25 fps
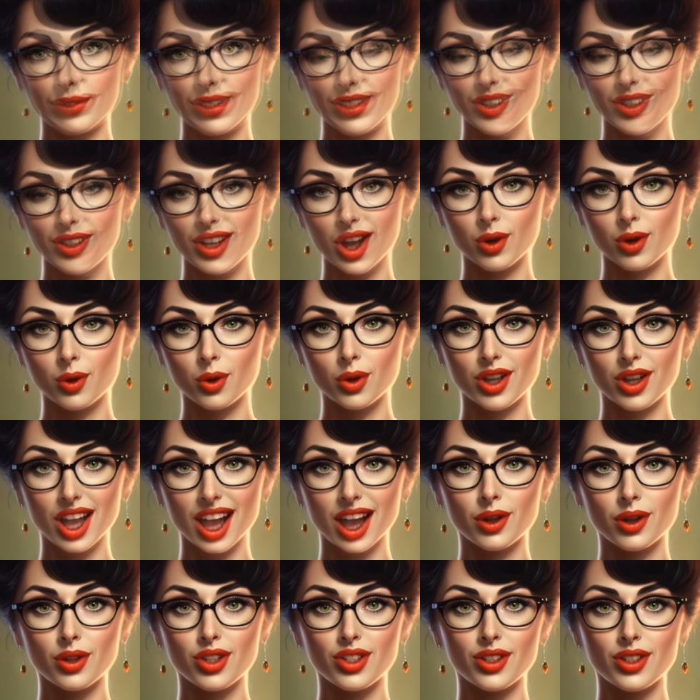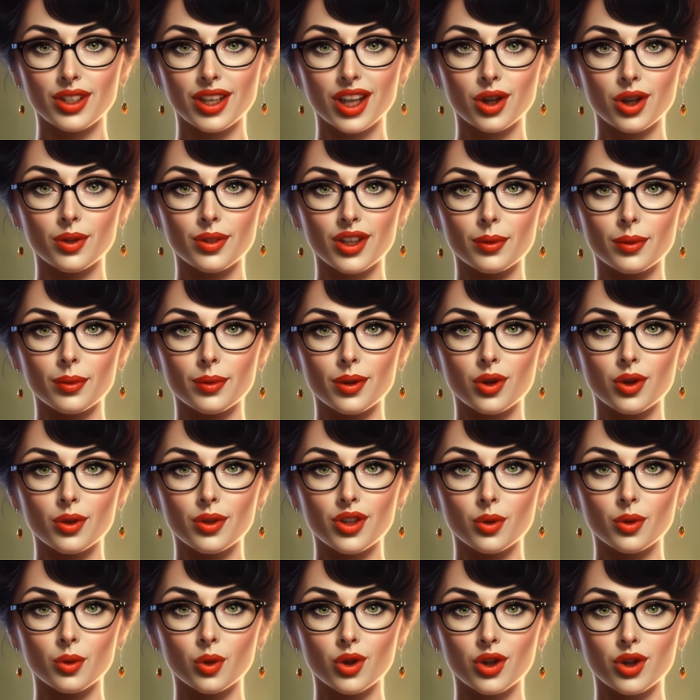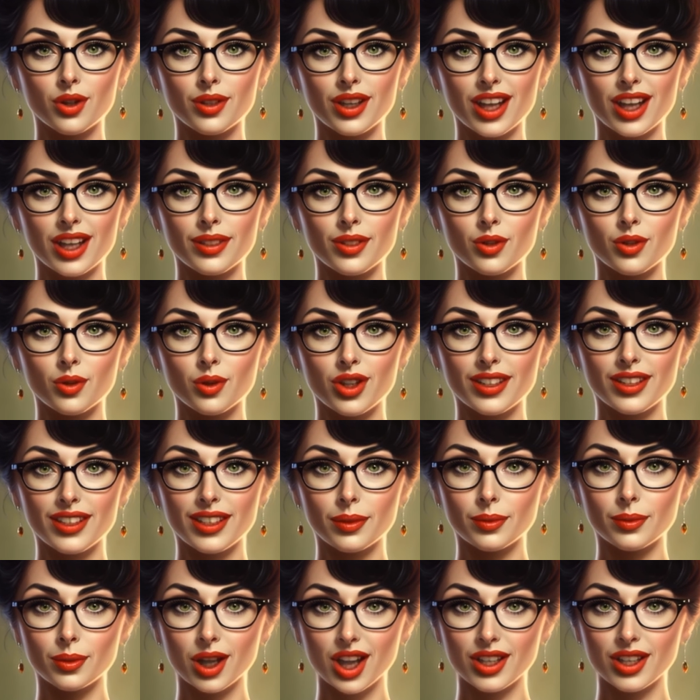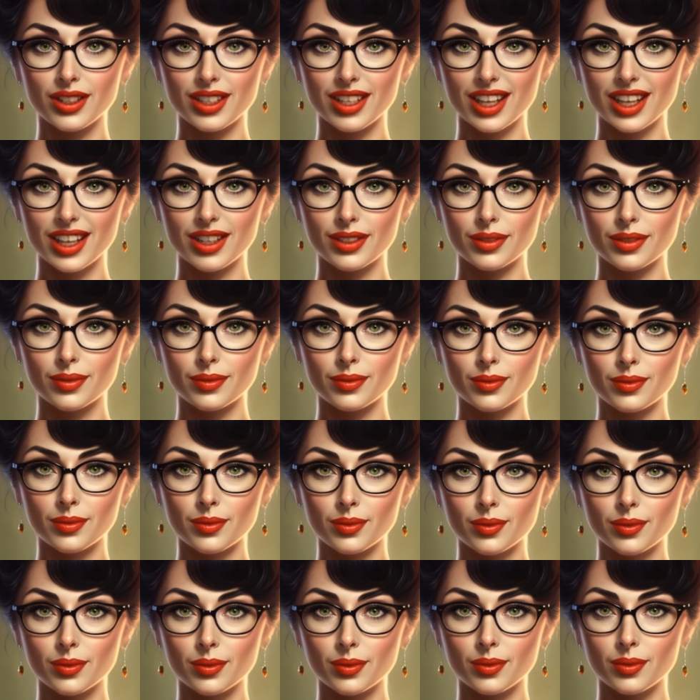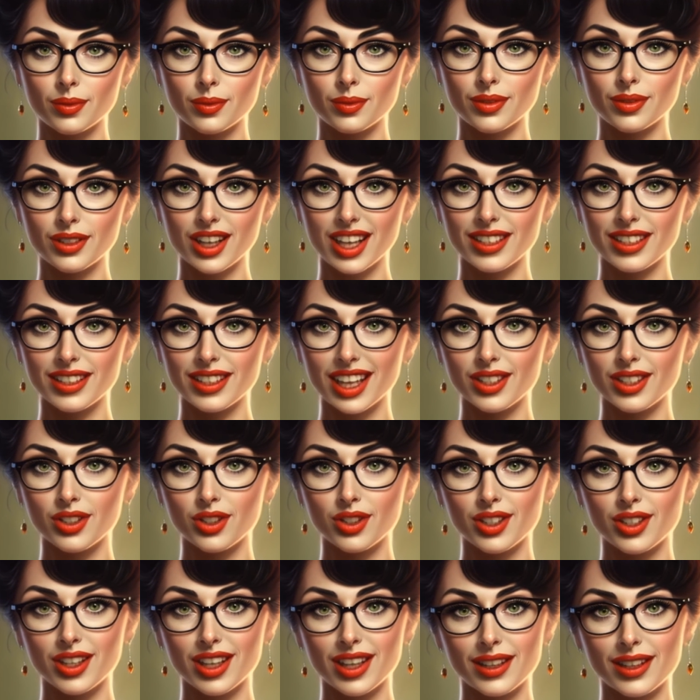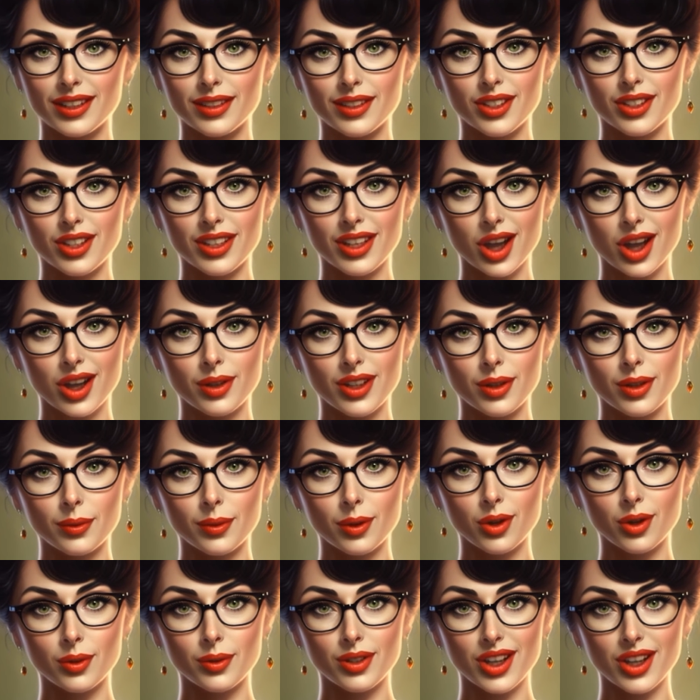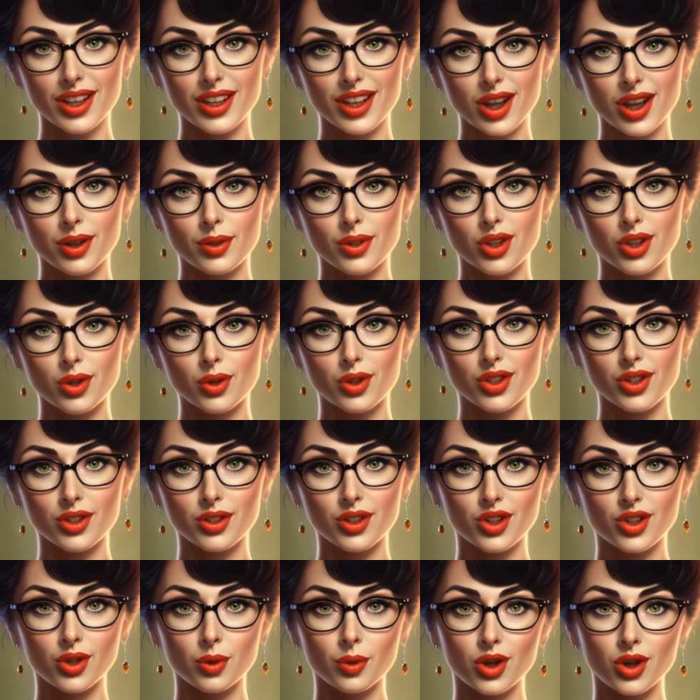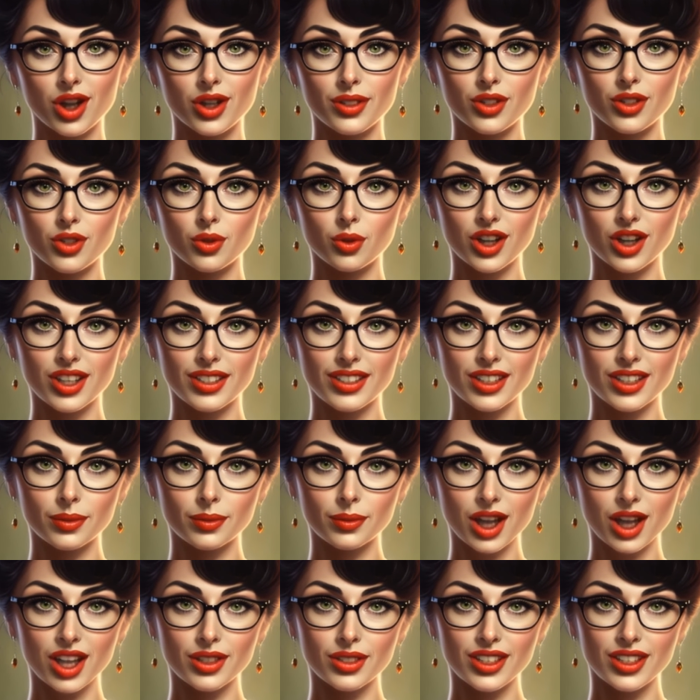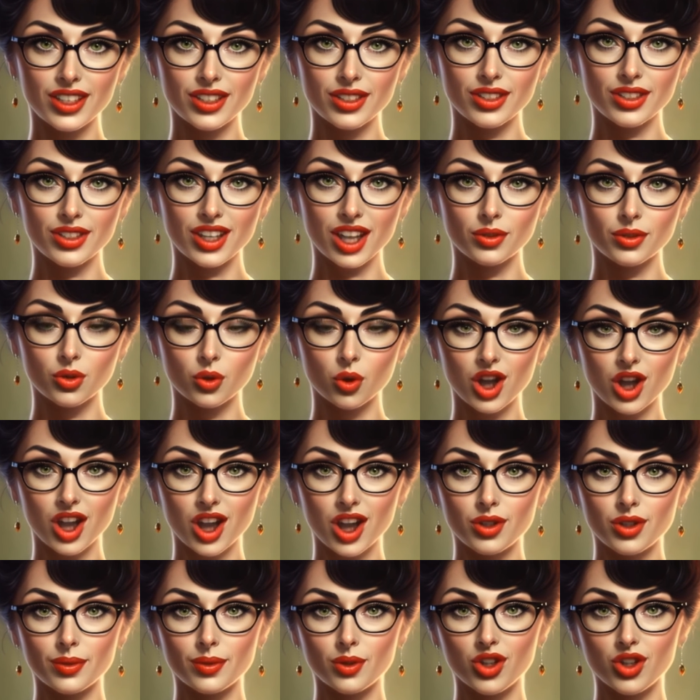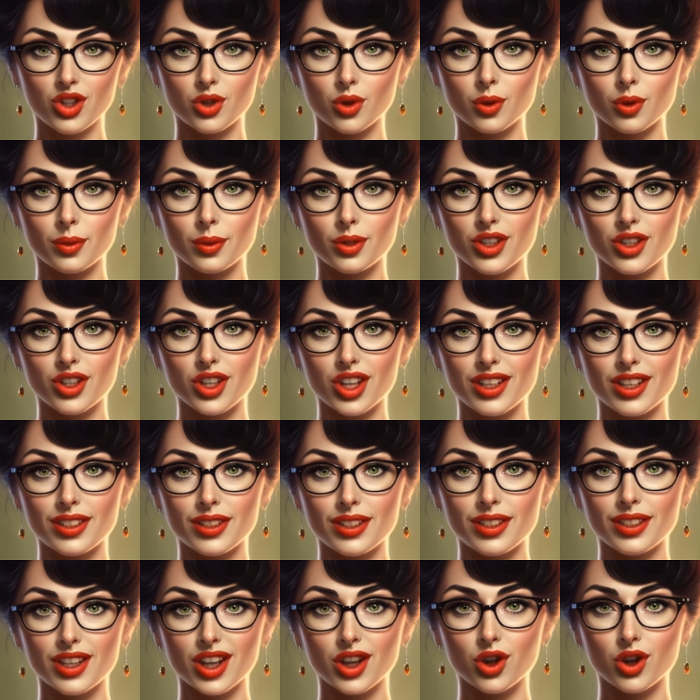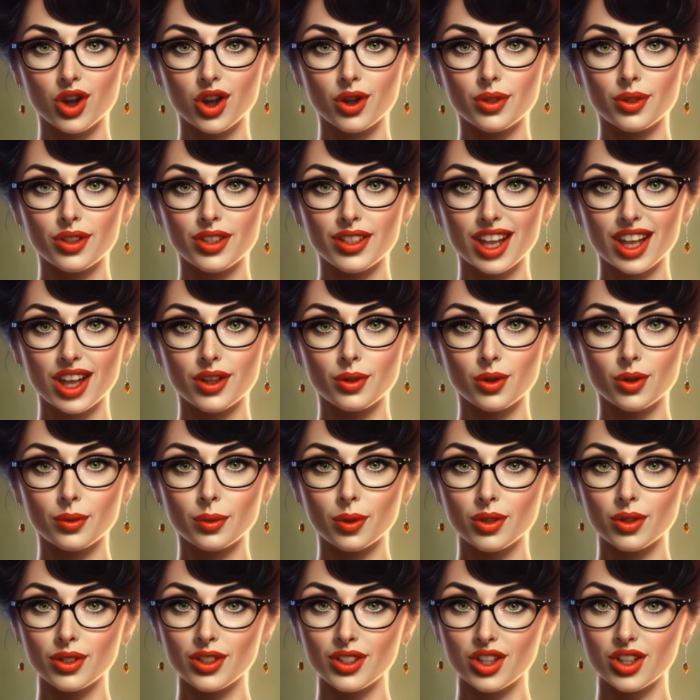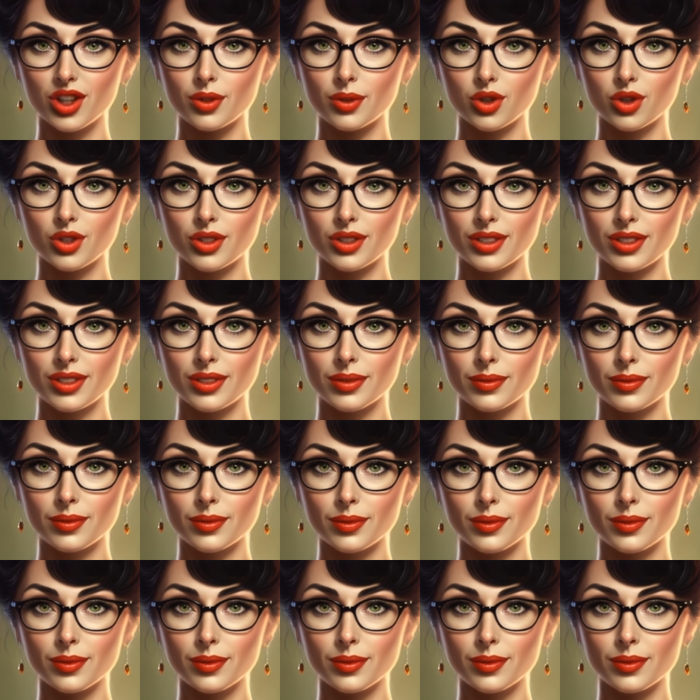So, how does cloud computing work in 3D modeling? Essentially, cloud computing allows users to run 3D modeling software on virtual machines that are hosted on remote servers.